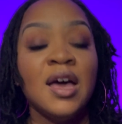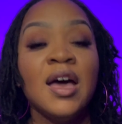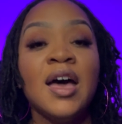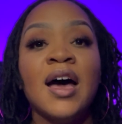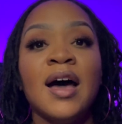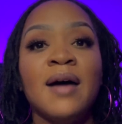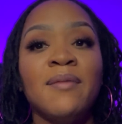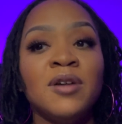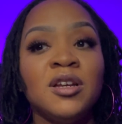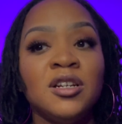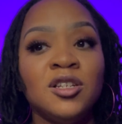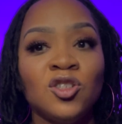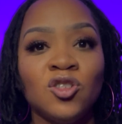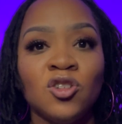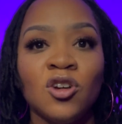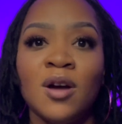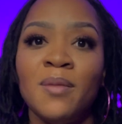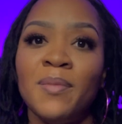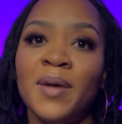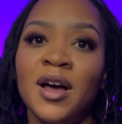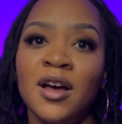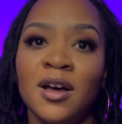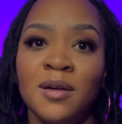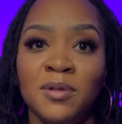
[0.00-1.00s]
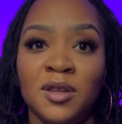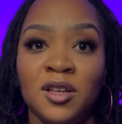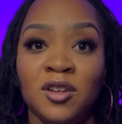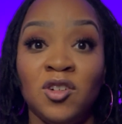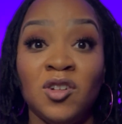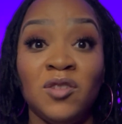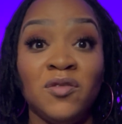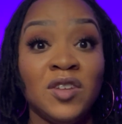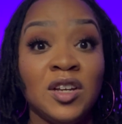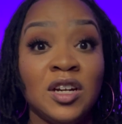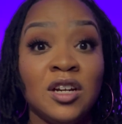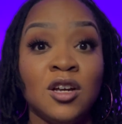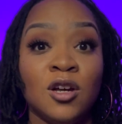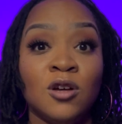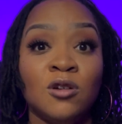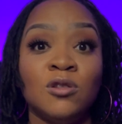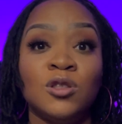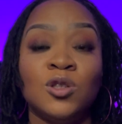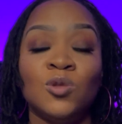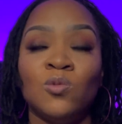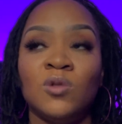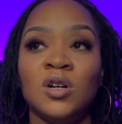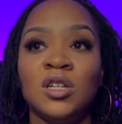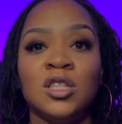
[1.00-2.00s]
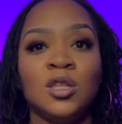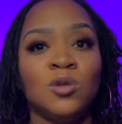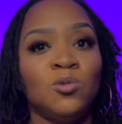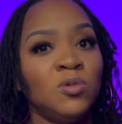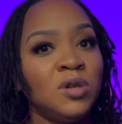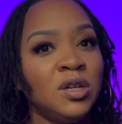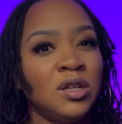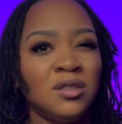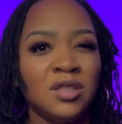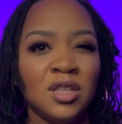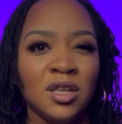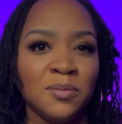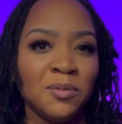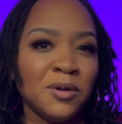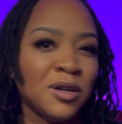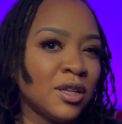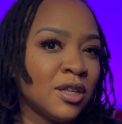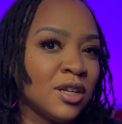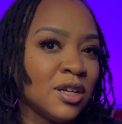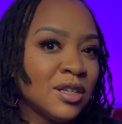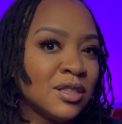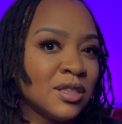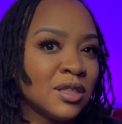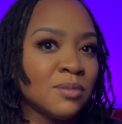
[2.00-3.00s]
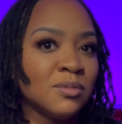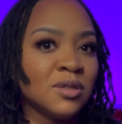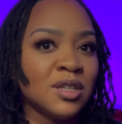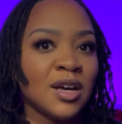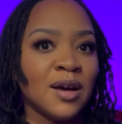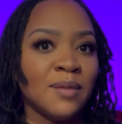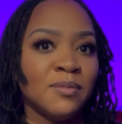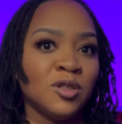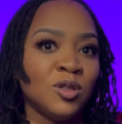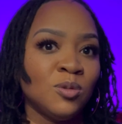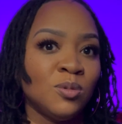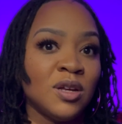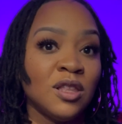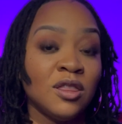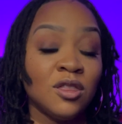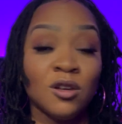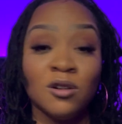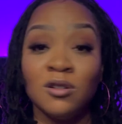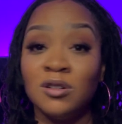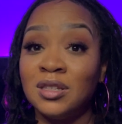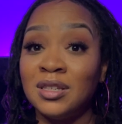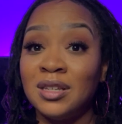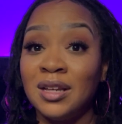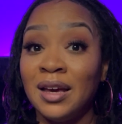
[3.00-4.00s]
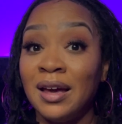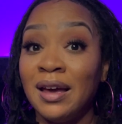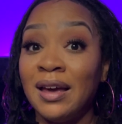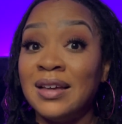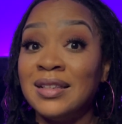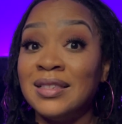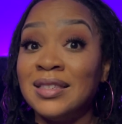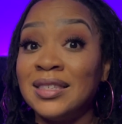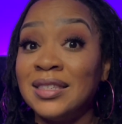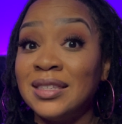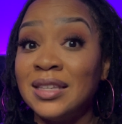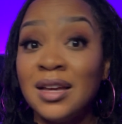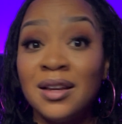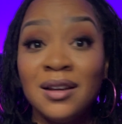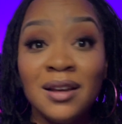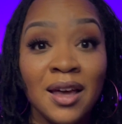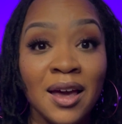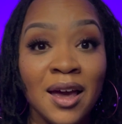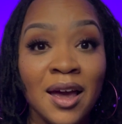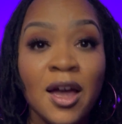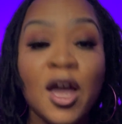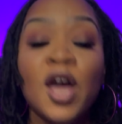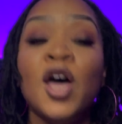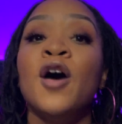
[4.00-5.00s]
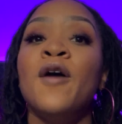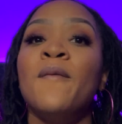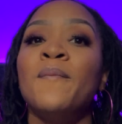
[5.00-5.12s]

I'm gonna start by uploading videos once a week, typically sometime between Thursday and Sunday,